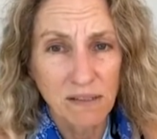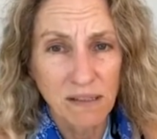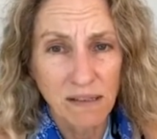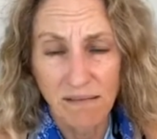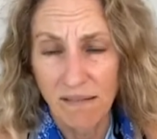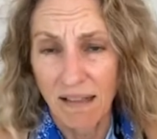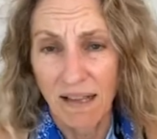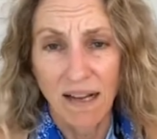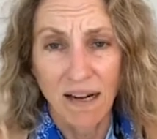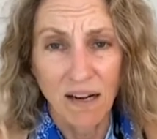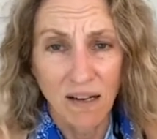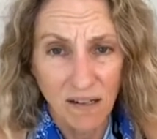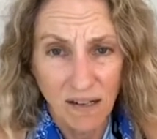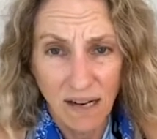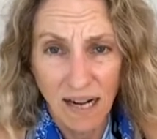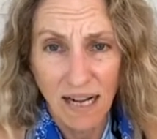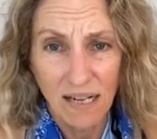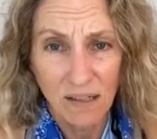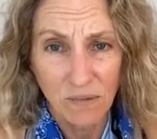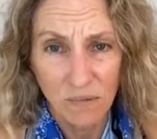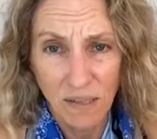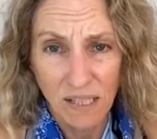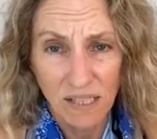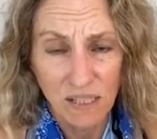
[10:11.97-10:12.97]
that they are
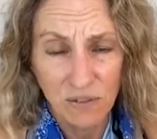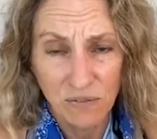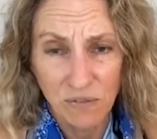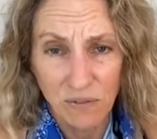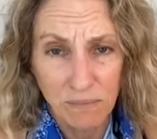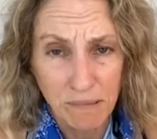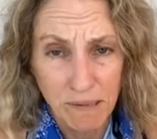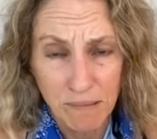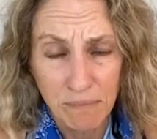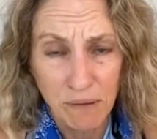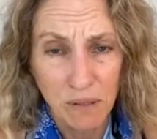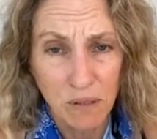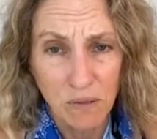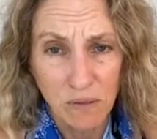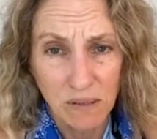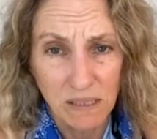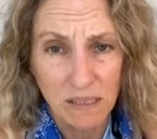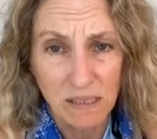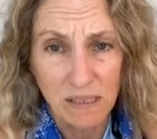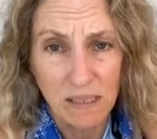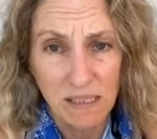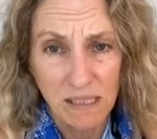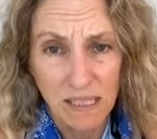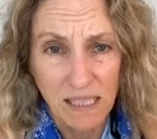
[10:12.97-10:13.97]
high res for people who
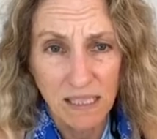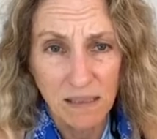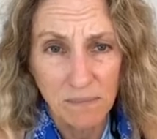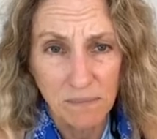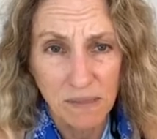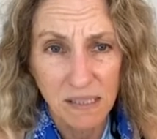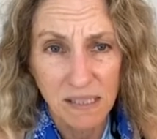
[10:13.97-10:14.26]
can see them,